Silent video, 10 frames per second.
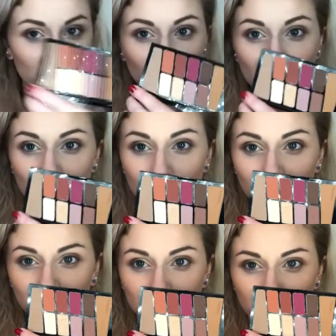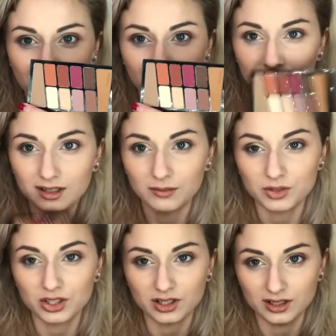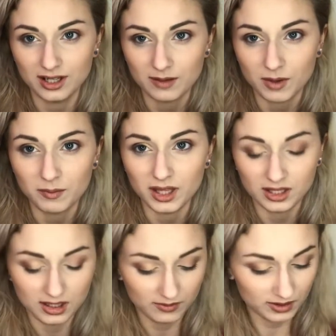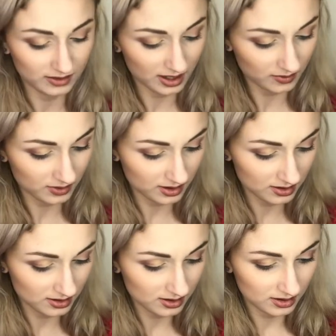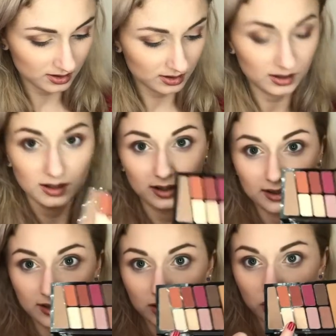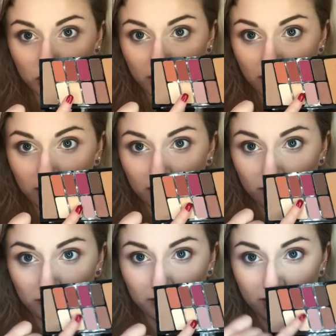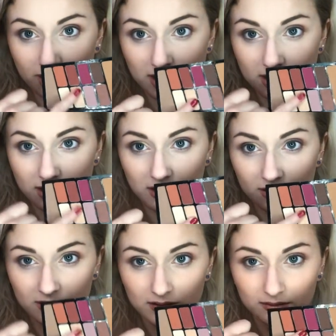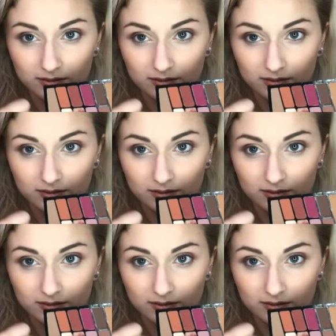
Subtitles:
The Wet n Wild palette, I'm just gonna take my pinky with that one, and it's this shade right here.